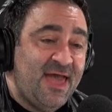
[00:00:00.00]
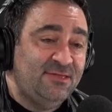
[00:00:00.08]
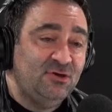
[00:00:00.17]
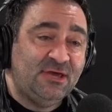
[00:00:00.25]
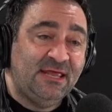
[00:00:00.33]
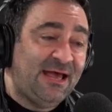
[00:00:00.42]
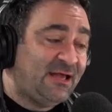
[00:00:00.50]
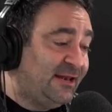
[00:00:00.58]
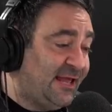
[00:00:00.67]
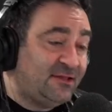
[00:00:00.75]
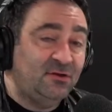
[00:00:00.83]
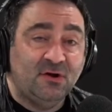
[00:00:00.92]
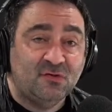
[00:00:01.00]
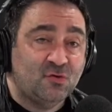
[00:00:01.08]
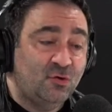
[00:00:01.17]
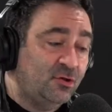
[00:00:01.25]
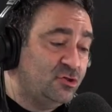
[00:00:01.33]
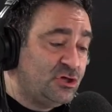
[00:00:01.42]
And you cannot connect an
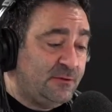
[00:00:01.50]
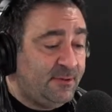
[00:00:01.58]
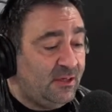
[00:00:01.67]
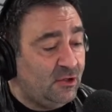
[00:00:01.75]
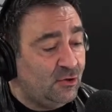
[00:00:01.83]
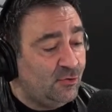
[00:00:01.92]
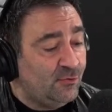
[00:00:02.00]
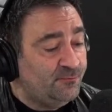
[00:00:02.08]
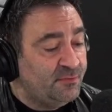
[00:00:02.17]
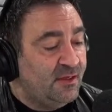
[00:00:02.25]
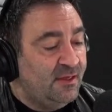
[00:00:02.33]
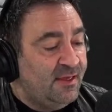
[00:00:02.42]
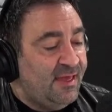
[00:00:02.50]
external GPU